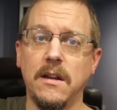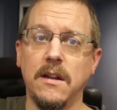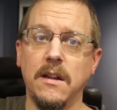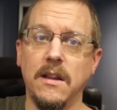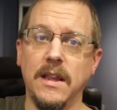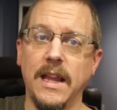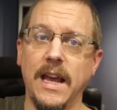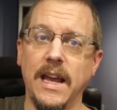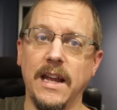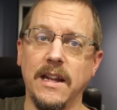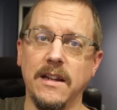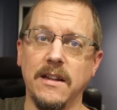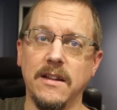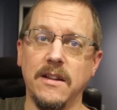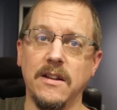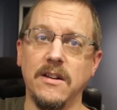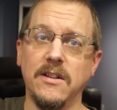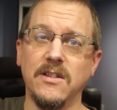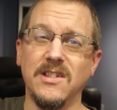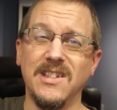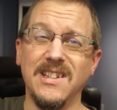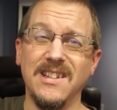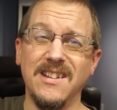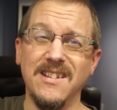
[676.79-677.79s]
then
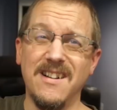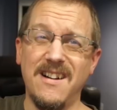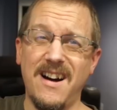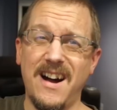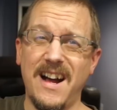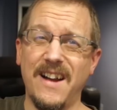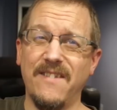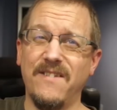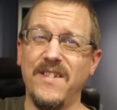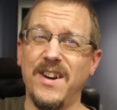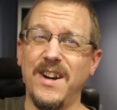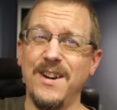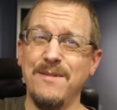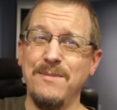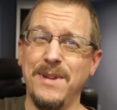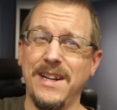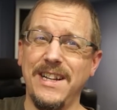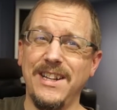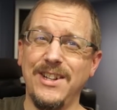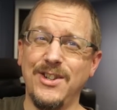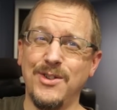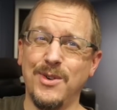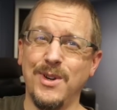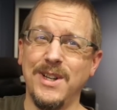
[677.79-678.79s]
there's not very
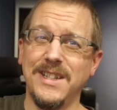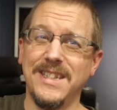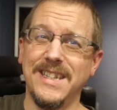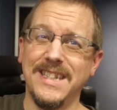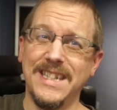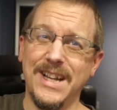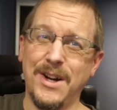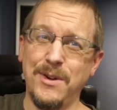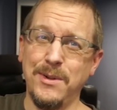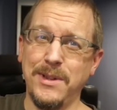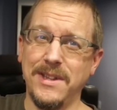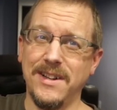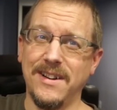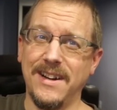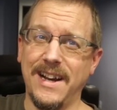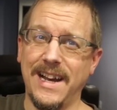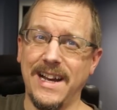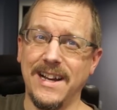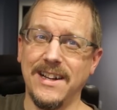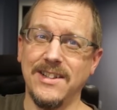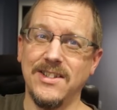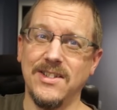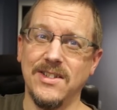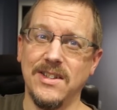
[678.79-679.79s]
many choices out there
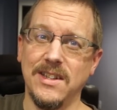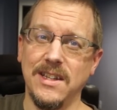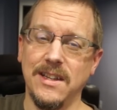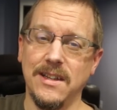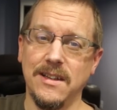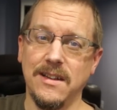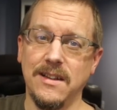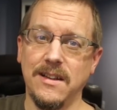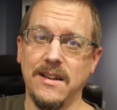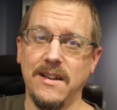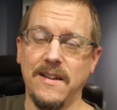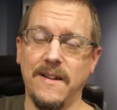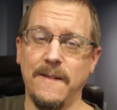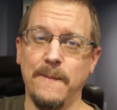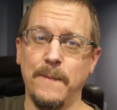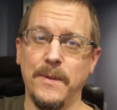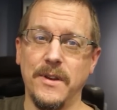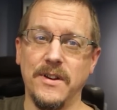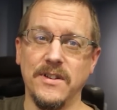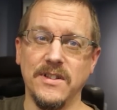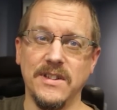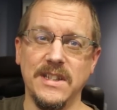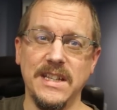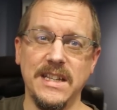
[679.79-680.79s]
actually.
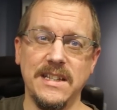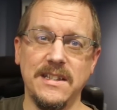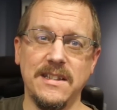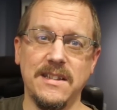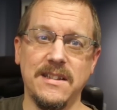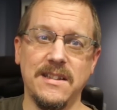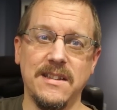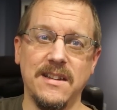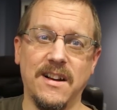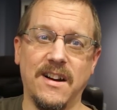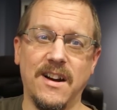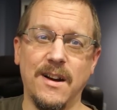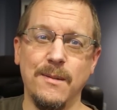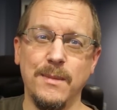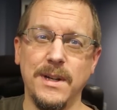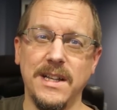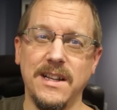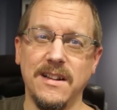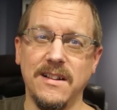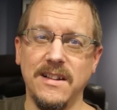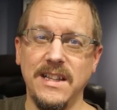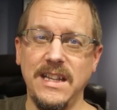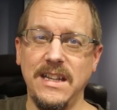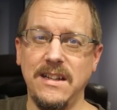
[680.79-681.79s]
There's this, the Harmony
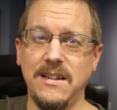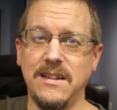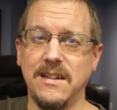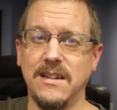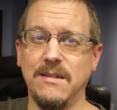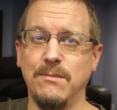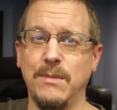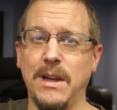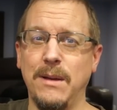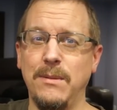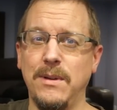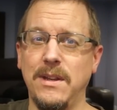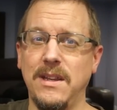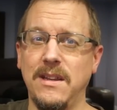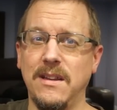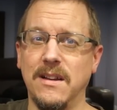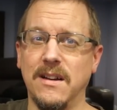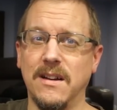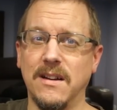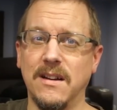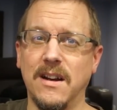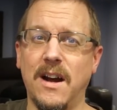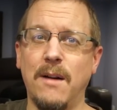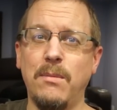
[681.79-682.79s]
Elite, and maybe
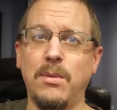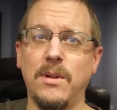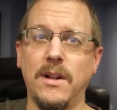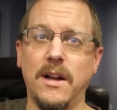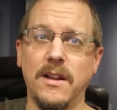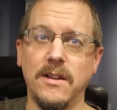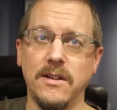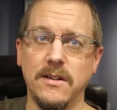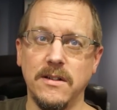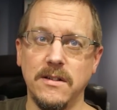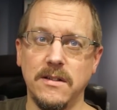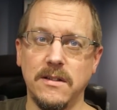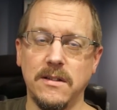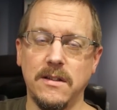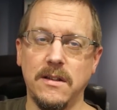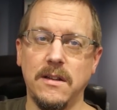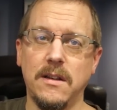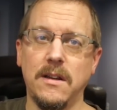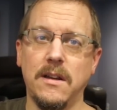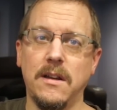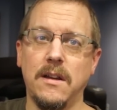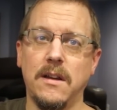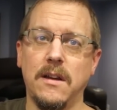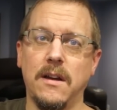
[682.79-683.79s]
a couple others.
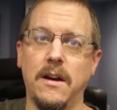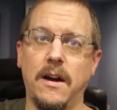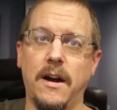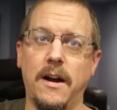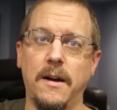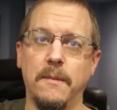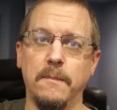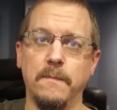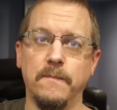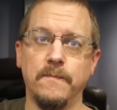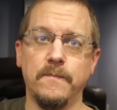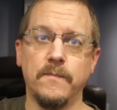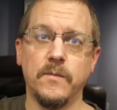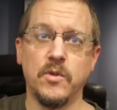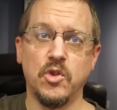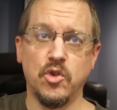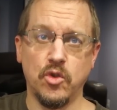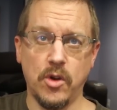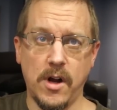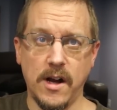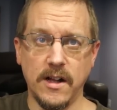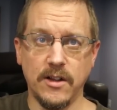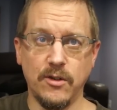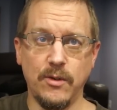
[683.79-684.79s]

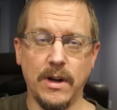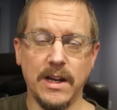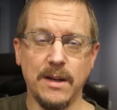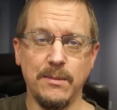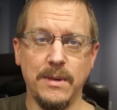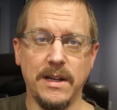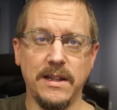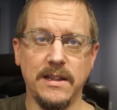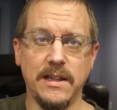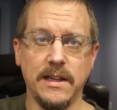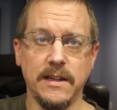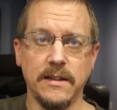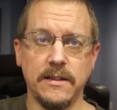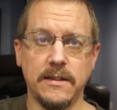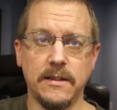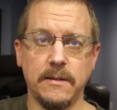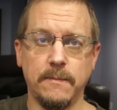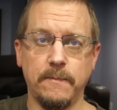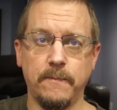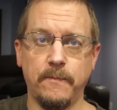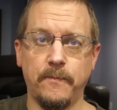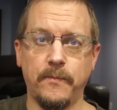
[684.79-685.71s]
Strongly recommend this.